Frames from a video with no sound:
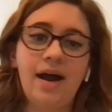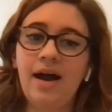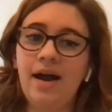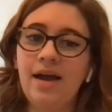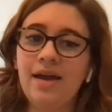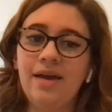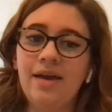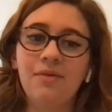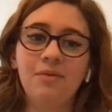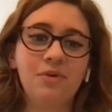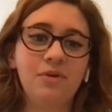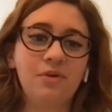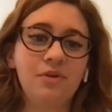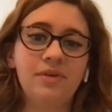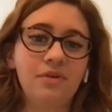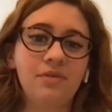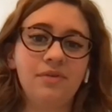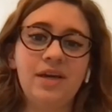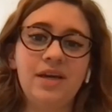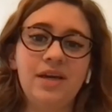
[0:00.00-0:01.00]

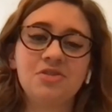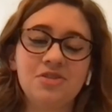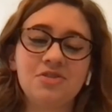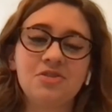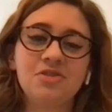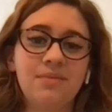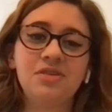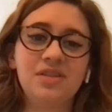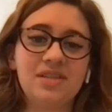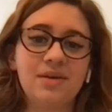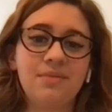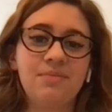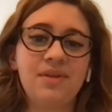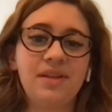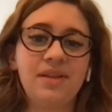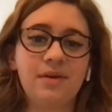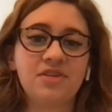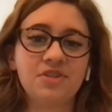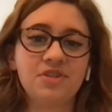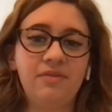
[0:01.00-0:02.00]
it's truly something
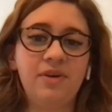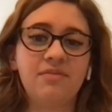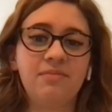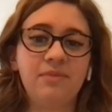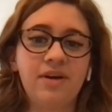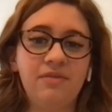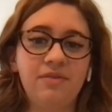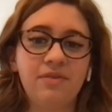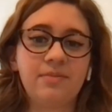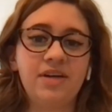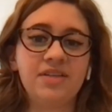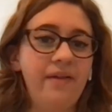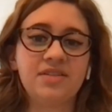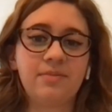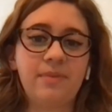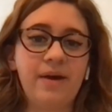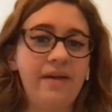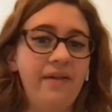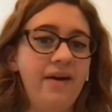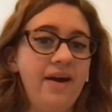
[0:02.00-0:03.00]
that will serve me for the rest of
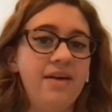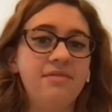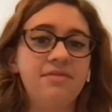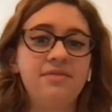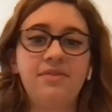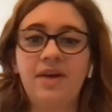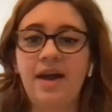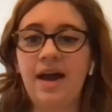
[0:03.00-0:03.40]
my life